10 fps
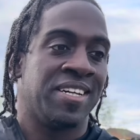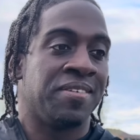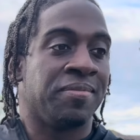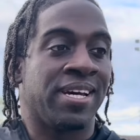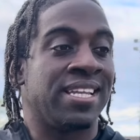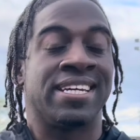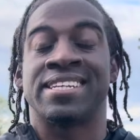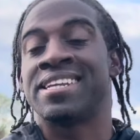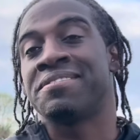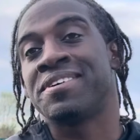Better late than
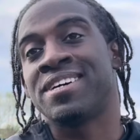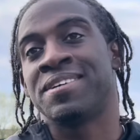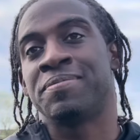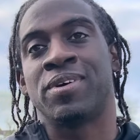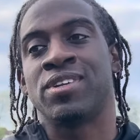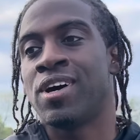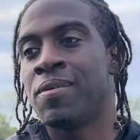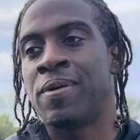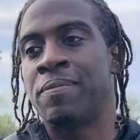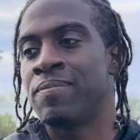never. But no,
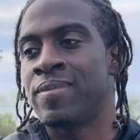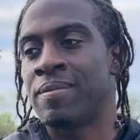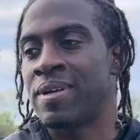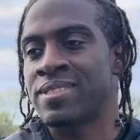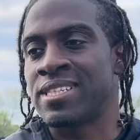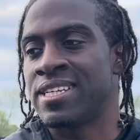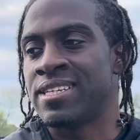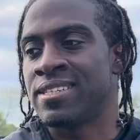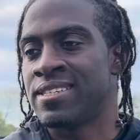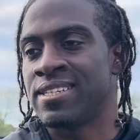I'm actually,
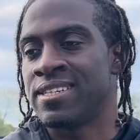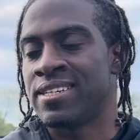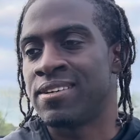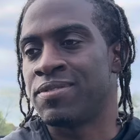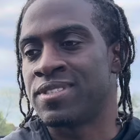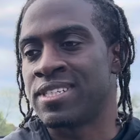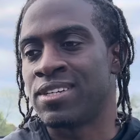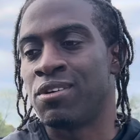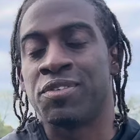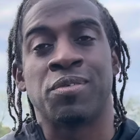yeah, obviously
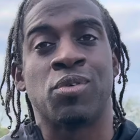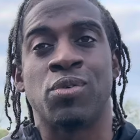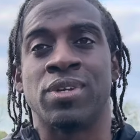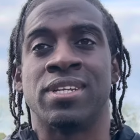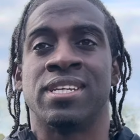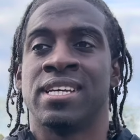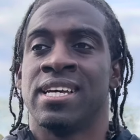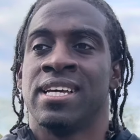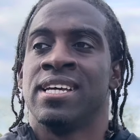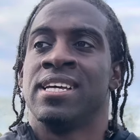over the moon. And
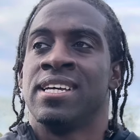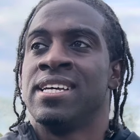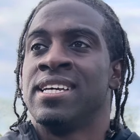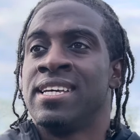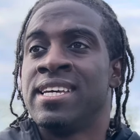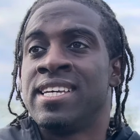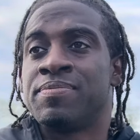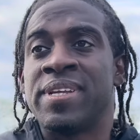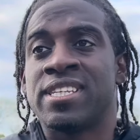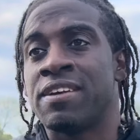it's
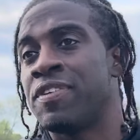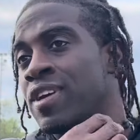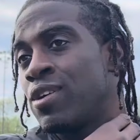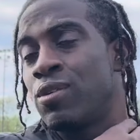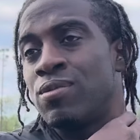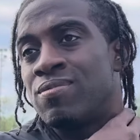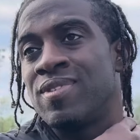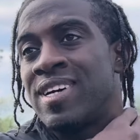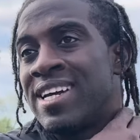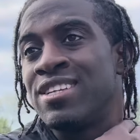been a difficult,
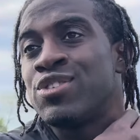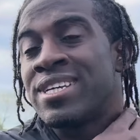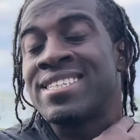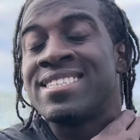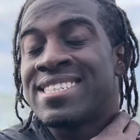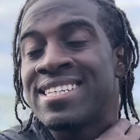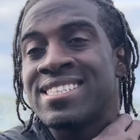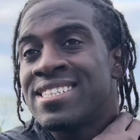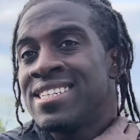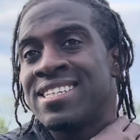interesting
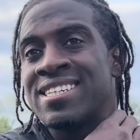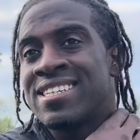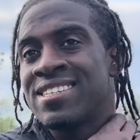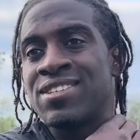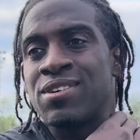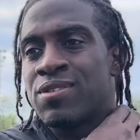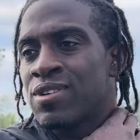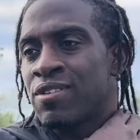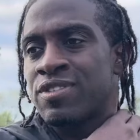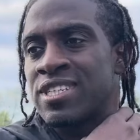season. You know,
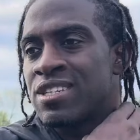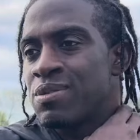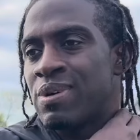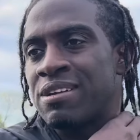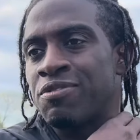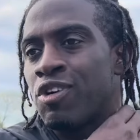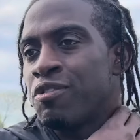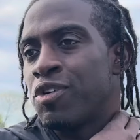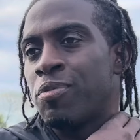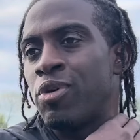considering we had
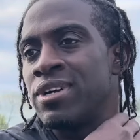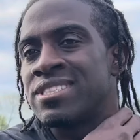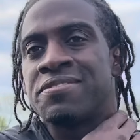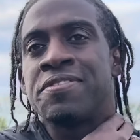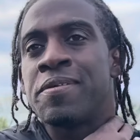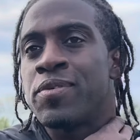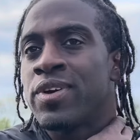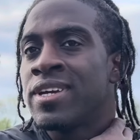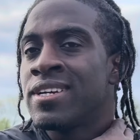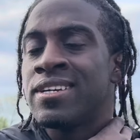44 points in February